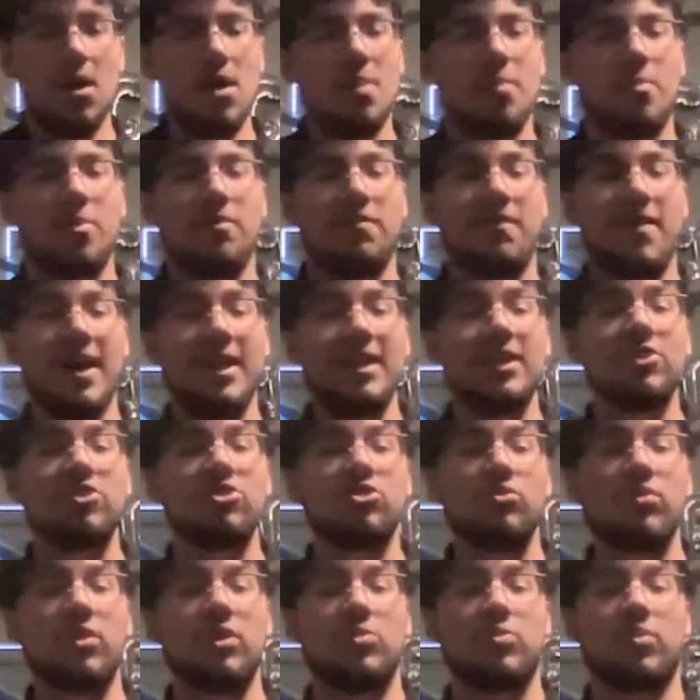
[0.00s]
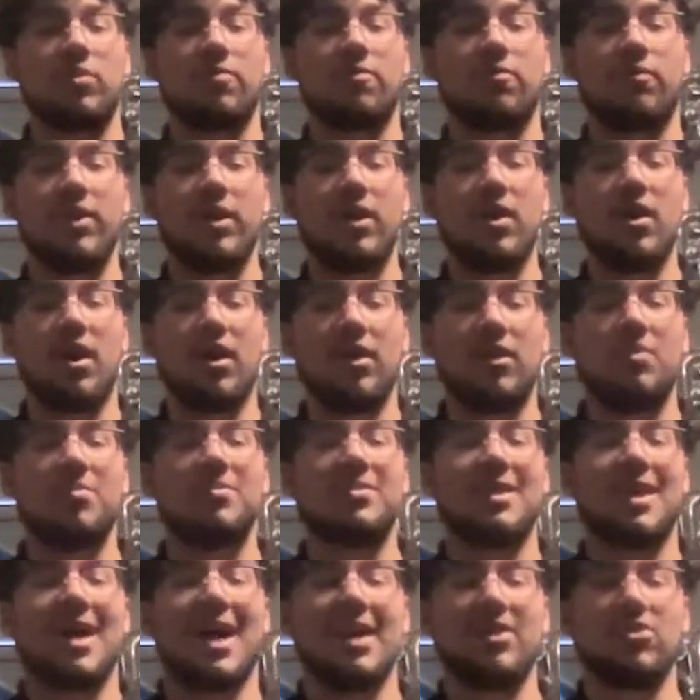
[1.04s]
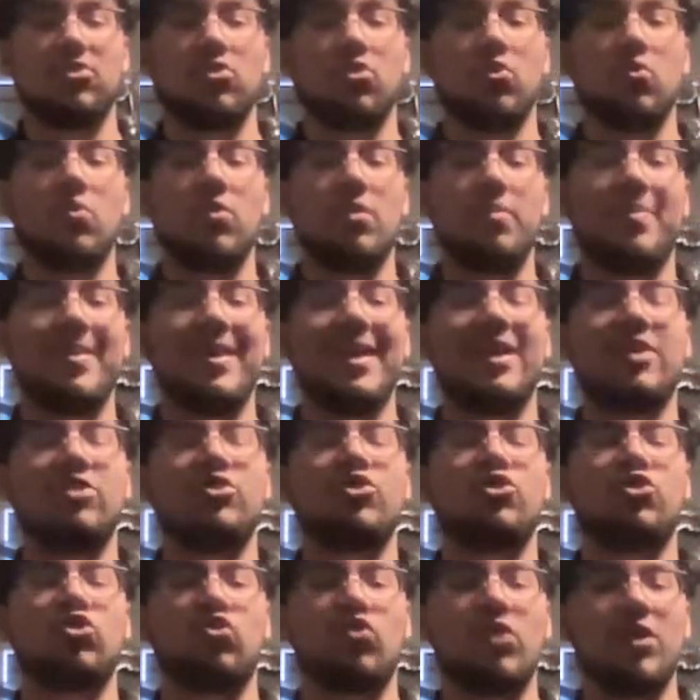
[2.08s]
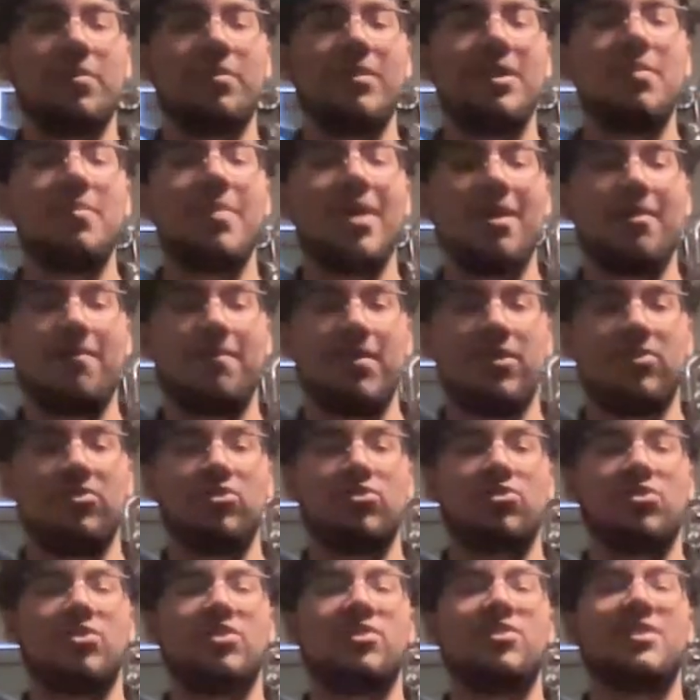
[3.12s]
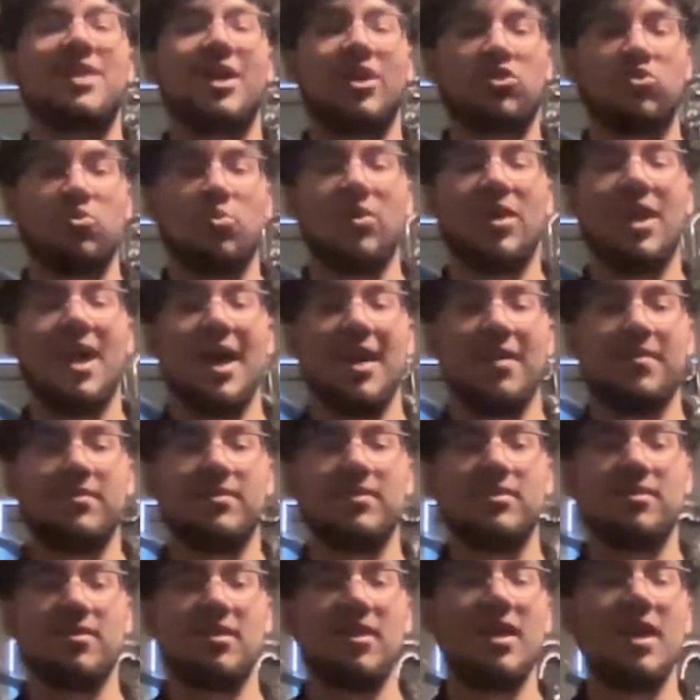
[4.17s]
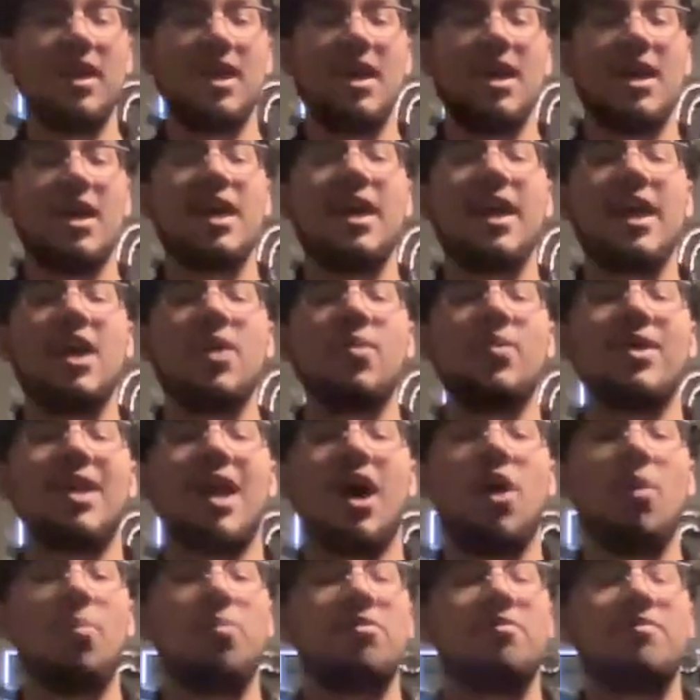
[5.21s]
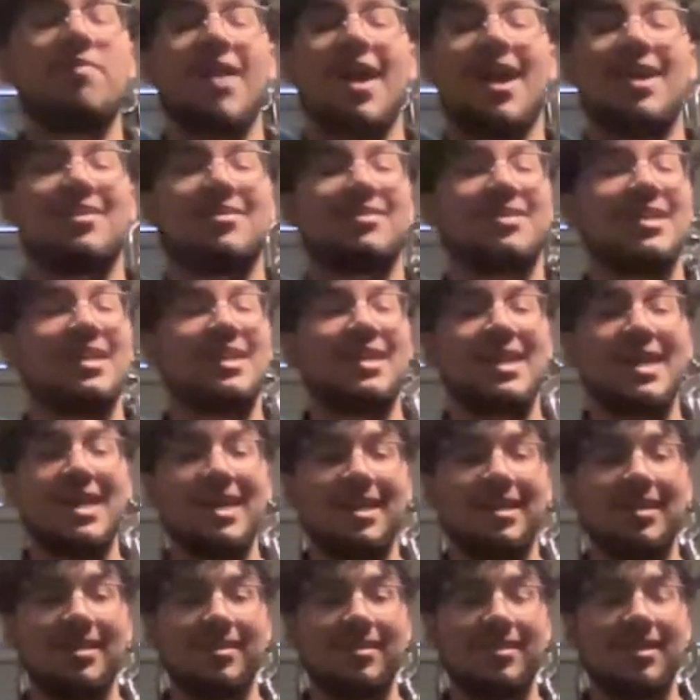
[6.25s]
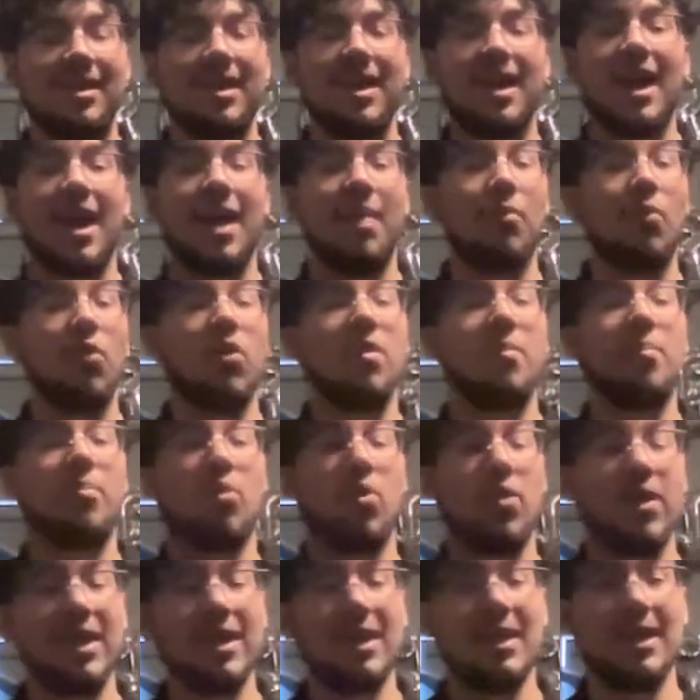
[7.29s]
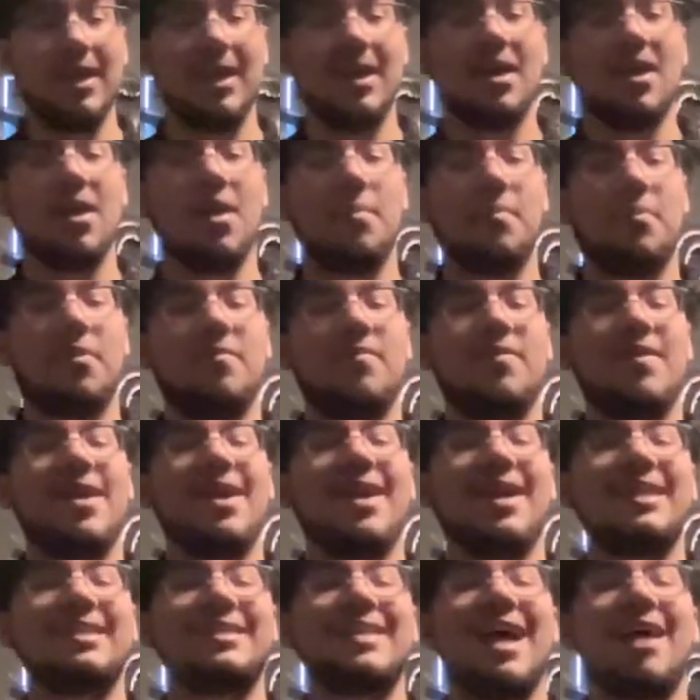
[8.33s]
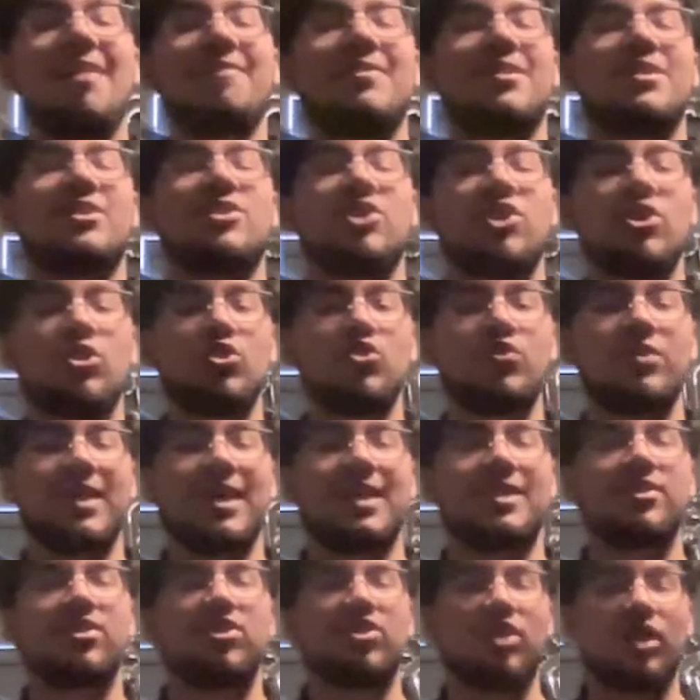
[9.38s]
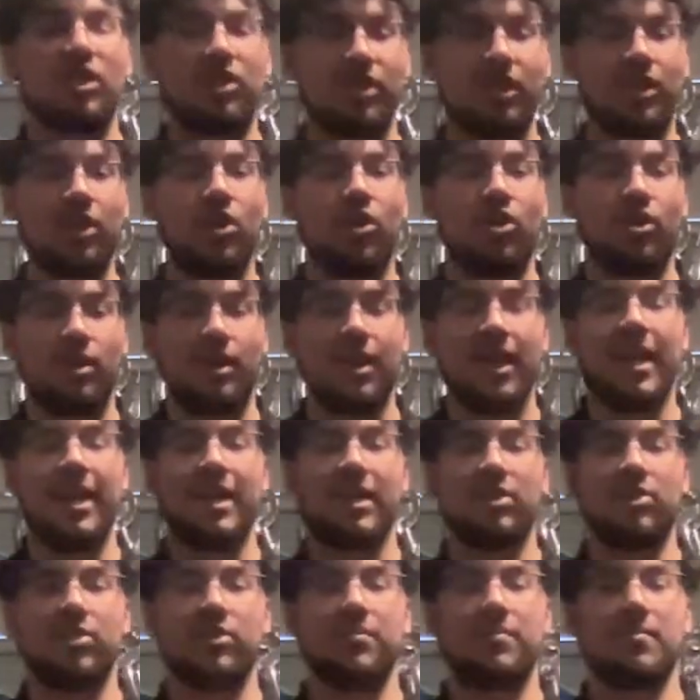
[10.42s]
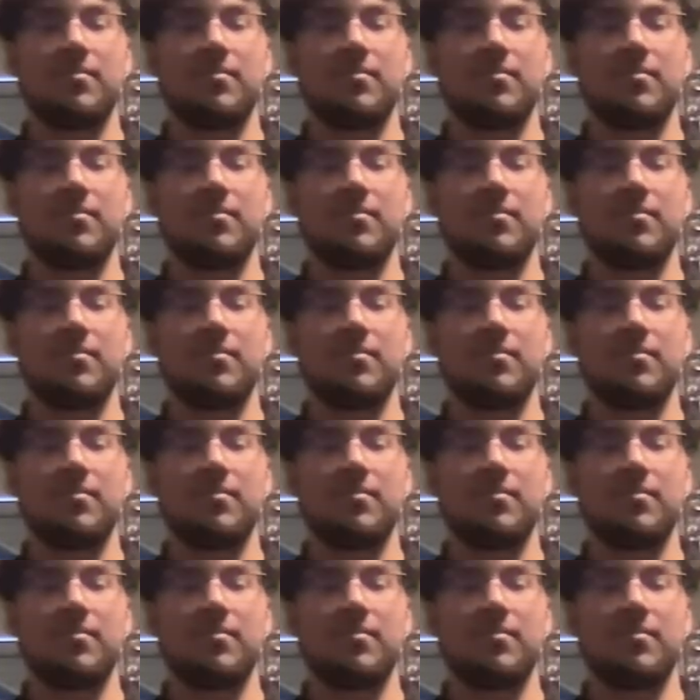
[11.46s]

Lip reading: Providing students with free condoms in high school would be extremely beneficial to their sexual lives. It would help prevent STDs, and more importantly, prevent against having children at such an early age.